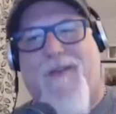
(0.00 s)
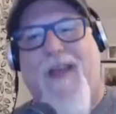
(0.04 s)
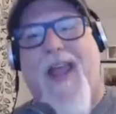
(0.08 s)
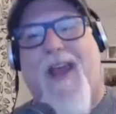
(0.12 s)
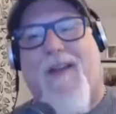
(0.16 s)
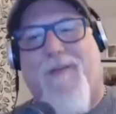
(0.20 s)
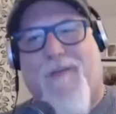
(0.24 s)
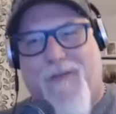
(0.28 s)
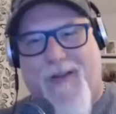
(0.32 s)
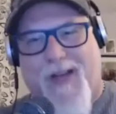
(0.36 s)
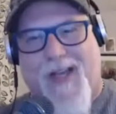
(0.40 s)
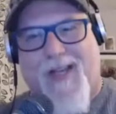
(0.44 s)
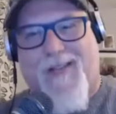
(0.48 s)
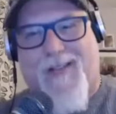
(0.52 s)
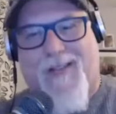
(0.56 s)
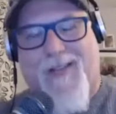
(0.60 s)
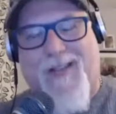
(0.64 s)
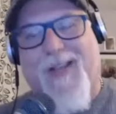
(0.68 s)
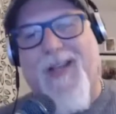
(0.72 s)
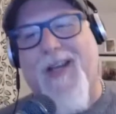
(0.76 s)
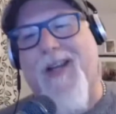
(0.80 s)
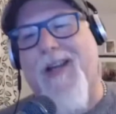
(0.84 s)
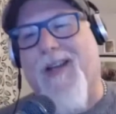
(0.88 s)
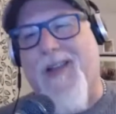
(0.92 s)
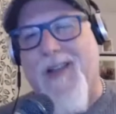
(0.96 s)
a fan
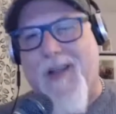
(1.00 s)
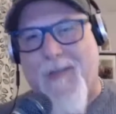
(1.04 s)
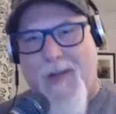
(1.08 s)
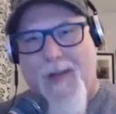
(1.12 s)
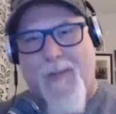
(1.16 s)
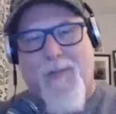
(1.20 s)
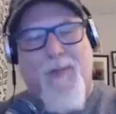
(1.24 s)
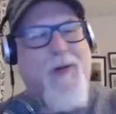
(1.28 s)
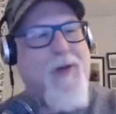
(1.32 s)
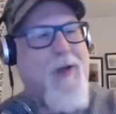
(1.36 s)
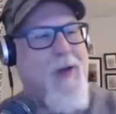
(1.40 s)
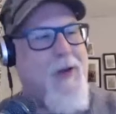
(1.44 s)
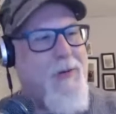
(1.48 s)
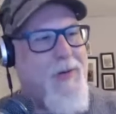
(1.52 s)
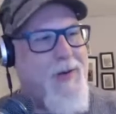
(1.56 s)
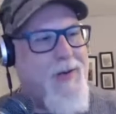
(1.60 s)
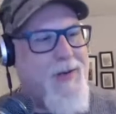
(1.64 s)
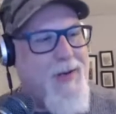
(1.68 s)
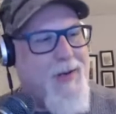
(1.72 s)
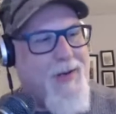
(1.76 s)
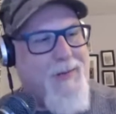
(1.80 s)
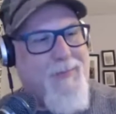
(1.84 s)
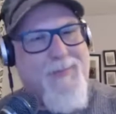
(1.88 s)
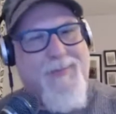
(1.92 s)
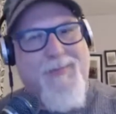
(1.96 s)
fest that people go
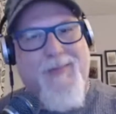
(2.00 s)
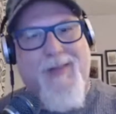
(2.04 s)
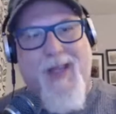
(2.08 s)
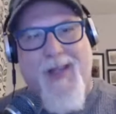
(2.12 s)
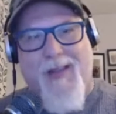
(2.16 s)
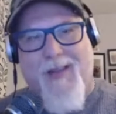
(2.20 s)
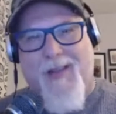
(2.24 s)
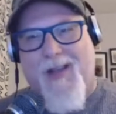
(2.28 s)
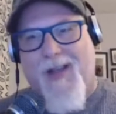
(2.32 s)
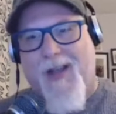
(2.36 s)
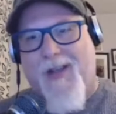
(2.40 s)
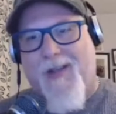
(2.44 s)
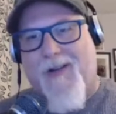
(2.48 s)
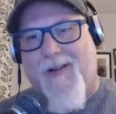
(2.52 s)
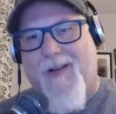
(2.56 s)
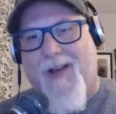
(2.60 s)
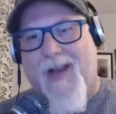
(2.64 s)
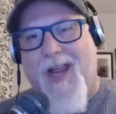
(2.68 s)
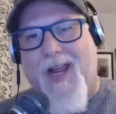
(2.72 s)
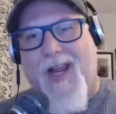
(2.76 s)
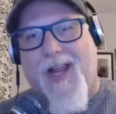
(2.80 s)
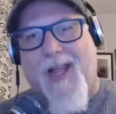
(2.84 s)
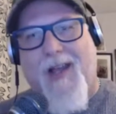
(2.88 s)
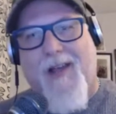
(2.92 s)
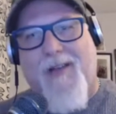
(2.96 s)
and get together
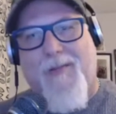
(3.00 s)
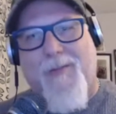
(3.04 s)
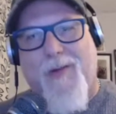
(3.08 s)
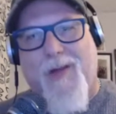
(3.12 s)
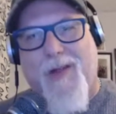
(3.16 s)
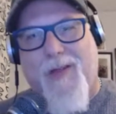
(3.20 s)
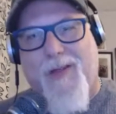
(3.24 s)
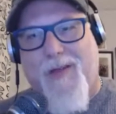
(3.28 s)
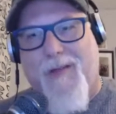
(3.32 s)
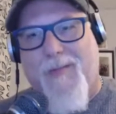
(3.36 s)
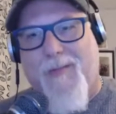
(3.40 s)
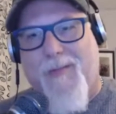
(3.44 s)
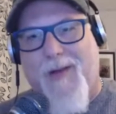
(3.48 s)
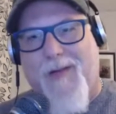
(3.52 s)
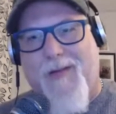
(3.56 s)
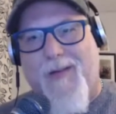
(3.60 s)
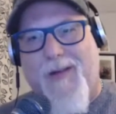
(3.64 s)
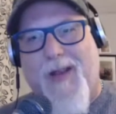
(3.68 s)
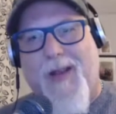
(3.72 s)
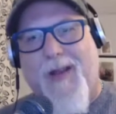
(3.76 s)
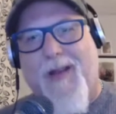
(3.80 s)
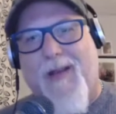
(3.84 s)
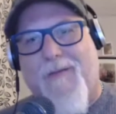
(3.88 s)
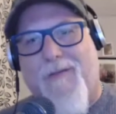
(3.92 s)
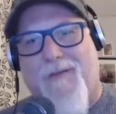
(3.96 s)
and hang out with them
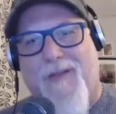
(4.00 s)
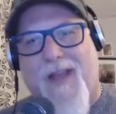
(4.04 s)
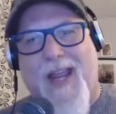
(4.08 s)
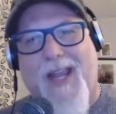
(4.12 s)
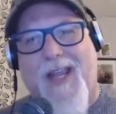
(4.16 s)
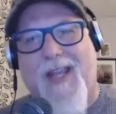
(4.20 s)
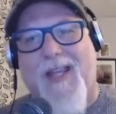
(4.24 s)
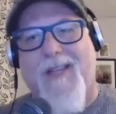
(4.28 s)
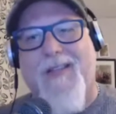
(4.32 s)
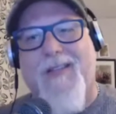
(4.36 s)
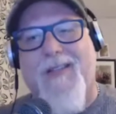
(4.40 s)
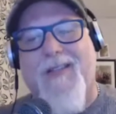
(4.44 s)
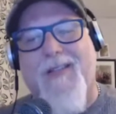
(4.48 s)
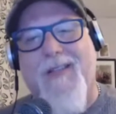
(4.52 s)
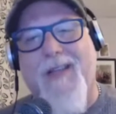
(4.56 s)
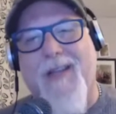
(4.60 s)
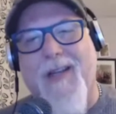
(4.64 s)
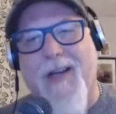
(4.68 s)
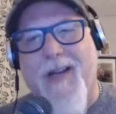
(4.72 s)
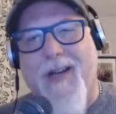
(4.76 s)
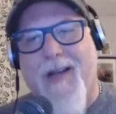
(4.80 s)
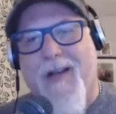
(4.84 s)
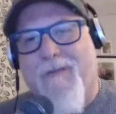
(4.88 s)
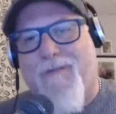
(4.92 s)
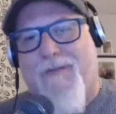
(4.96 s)
in
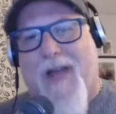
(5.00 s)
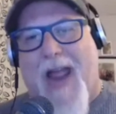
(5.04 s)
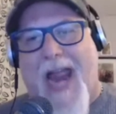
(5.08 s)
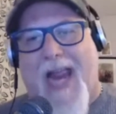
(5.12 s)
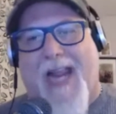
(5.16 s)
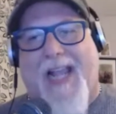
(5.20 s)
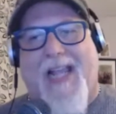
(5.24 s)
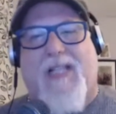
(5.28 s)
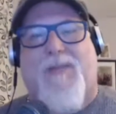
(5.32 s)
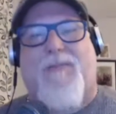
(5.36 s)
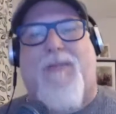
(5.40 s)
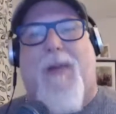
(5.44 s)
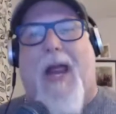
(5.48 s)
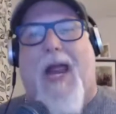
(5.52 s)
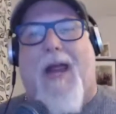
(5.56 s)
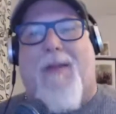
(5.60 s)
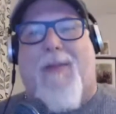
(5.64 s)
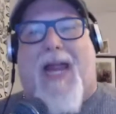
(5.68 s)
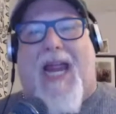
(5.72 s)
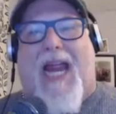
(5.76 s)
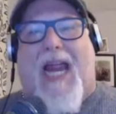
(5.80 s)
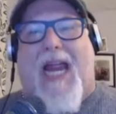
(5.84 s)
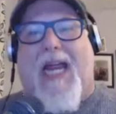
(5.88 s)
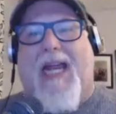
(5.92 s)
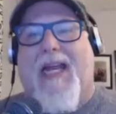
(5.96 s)
Vegas. Vegas,
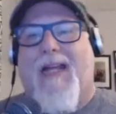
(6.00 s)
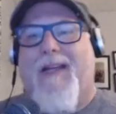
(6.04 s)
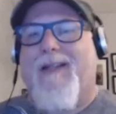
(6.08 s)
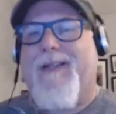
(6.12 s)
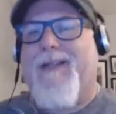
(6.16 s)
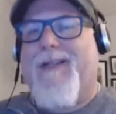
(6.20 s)
baby!